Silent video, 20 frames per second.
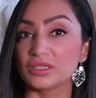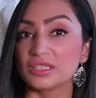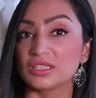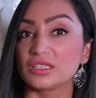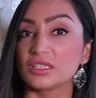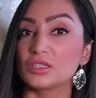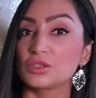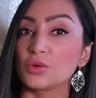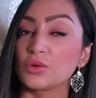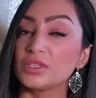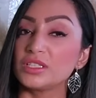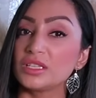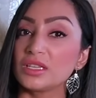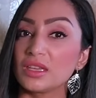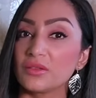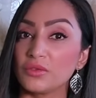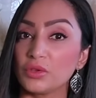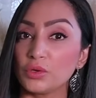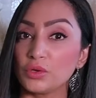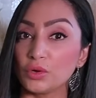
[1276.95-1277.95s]
This is going to
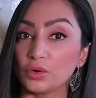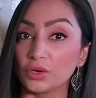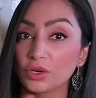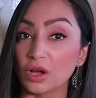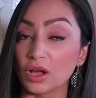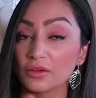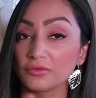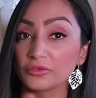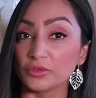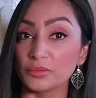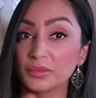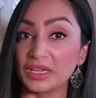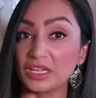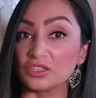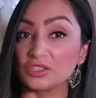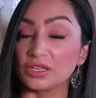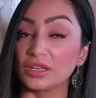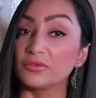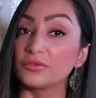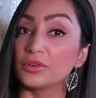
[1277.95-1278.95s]
give you your
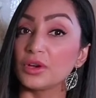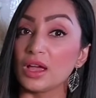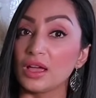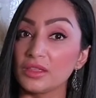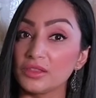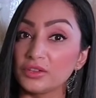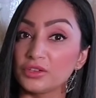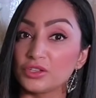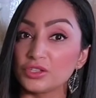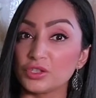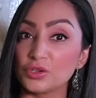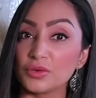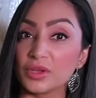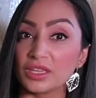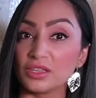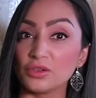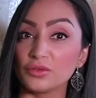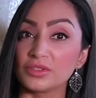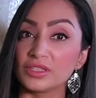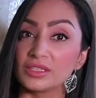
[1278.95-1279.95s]
confirmation, and for others, you
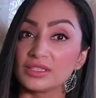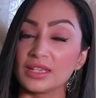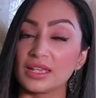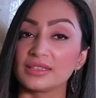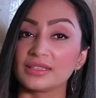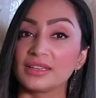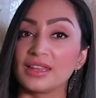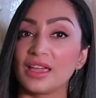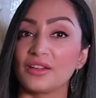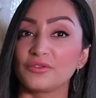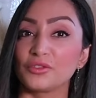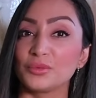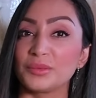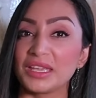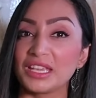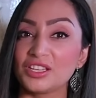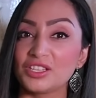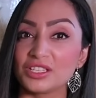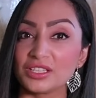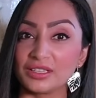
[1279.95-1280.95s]
can use this as an
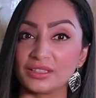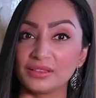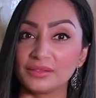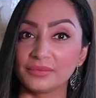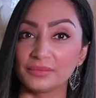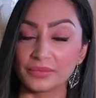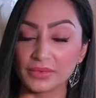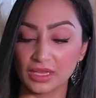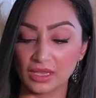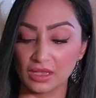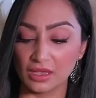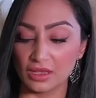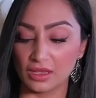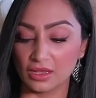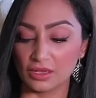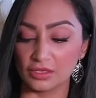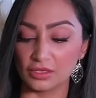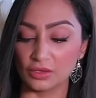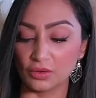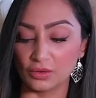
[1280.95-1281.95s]
affirmation.
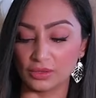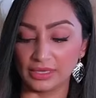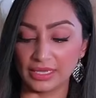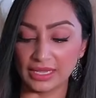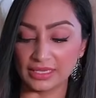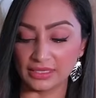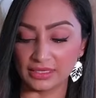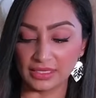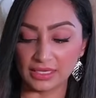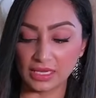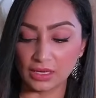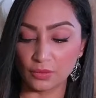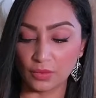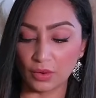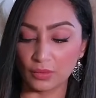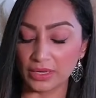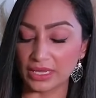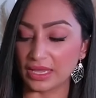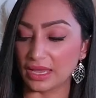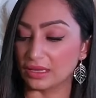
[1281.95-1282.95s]
So let's see
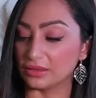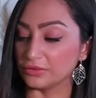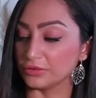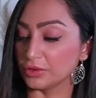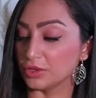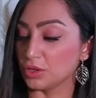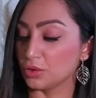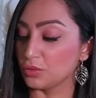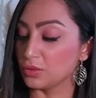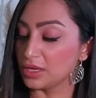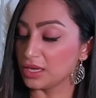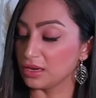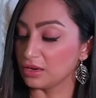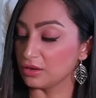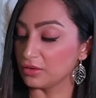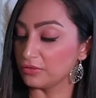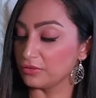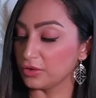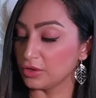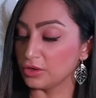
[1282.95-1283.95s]
what we get for you
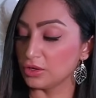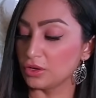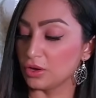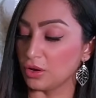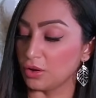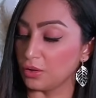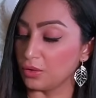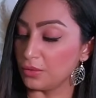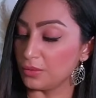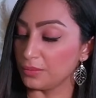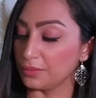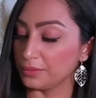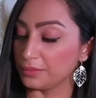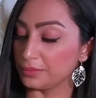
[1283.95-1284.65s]
here, Virgo.